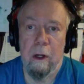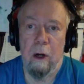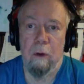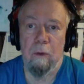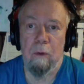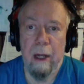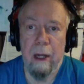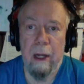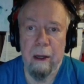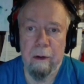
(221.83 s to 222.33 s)

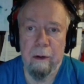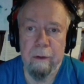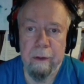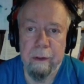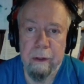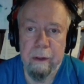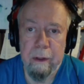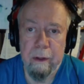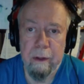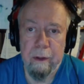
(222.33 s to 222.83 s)

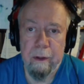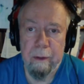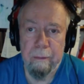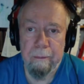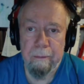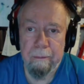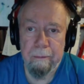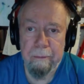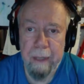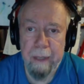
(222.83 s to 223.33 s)
around the
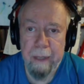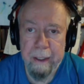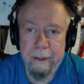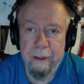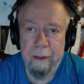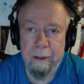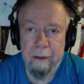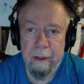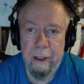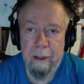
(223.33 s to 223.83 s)

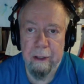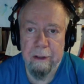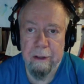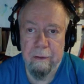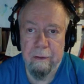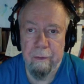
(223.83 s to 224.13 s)
basic needs